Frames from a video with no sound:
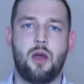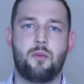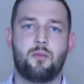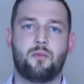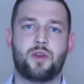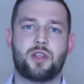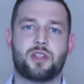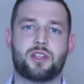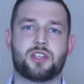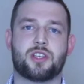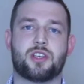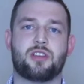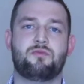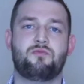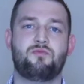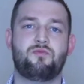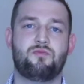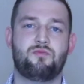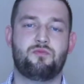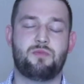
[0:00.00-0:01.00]
which
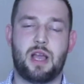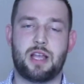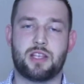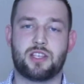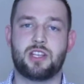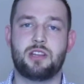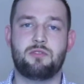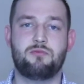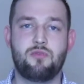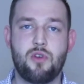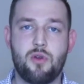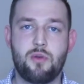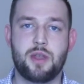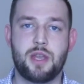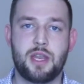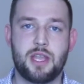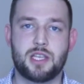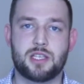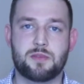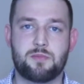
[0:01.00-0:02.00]
can actually ruin
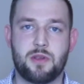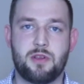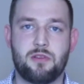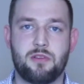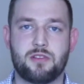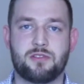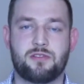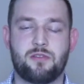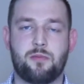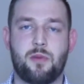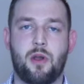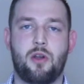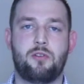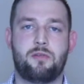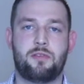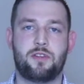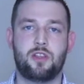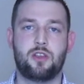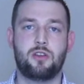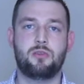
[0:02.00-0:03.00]
the experience for
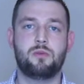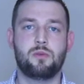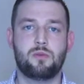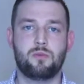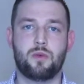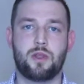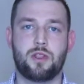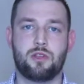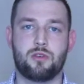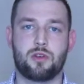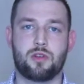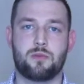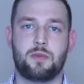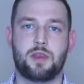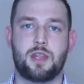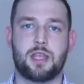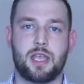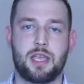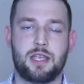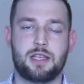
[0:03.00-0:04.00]
both you when you're
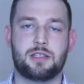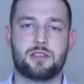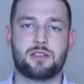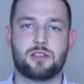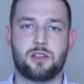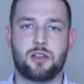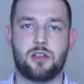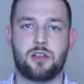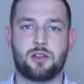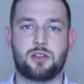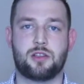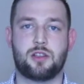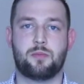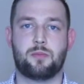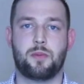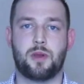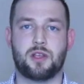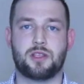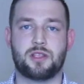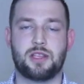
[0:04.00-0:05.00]
communicating to the
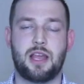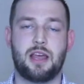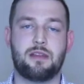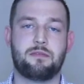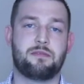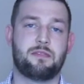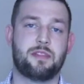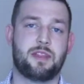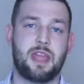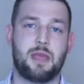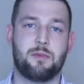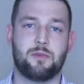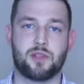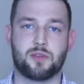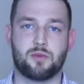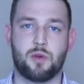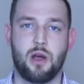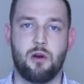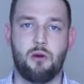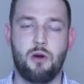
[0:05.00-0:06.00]
person and for them as
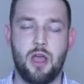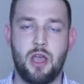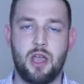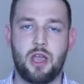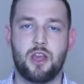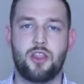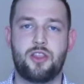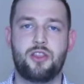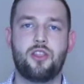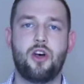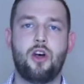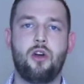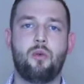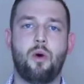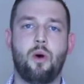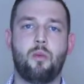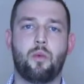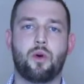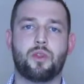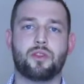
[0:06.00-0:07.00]
well. And no
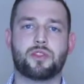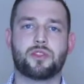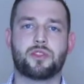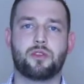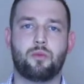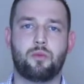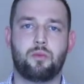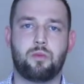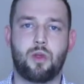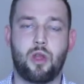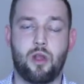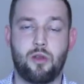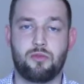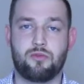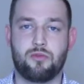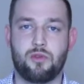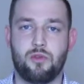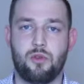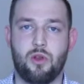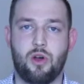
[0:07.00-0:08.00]
one wants to go
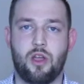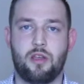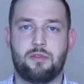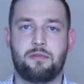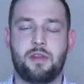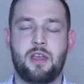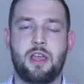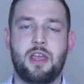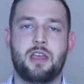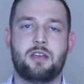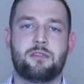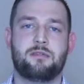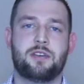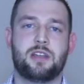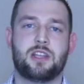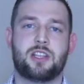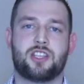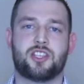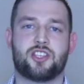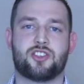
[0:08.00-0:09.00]
through life
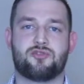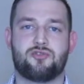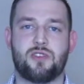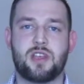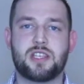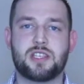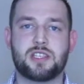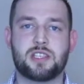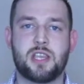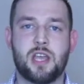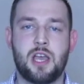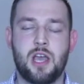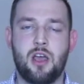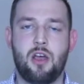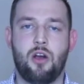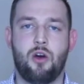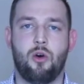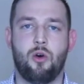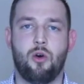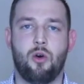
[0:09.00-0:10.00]
feeling stressed
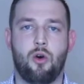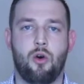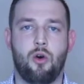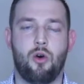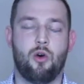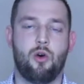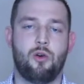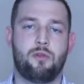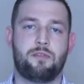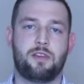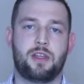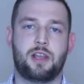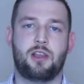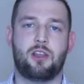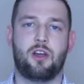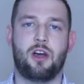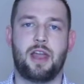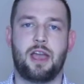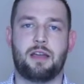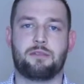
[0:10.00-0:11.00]
or feeling
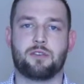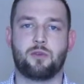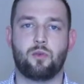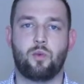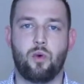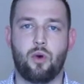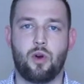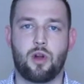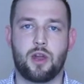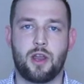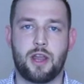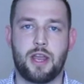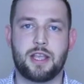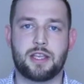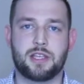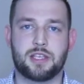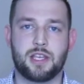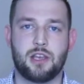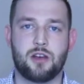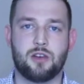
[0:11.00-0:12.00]
like they have to walk on
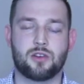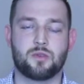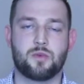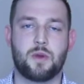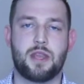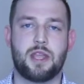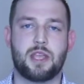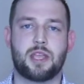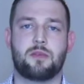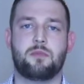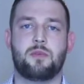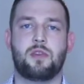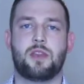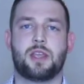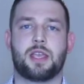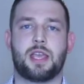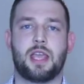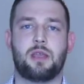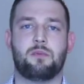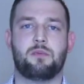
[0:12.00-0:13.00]
eggshells when they're
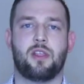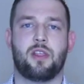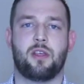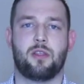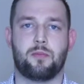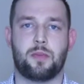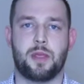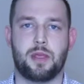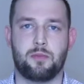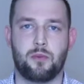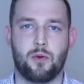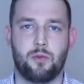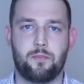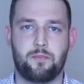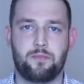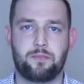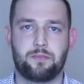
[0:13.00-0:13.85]
communicating with other people.